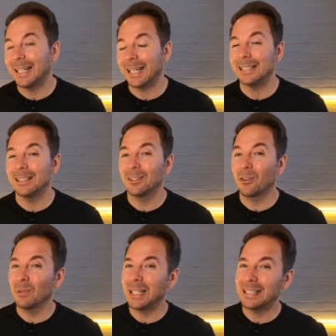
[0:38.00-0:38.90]
cases, the
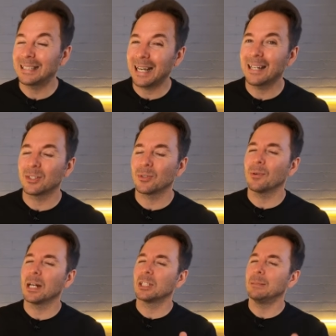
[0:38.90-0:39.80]
3D scanners
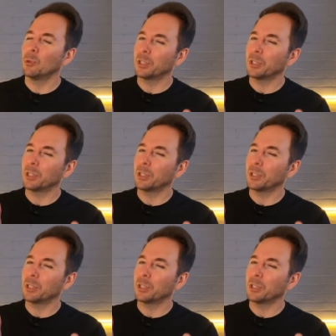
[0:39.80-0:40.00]
are actually more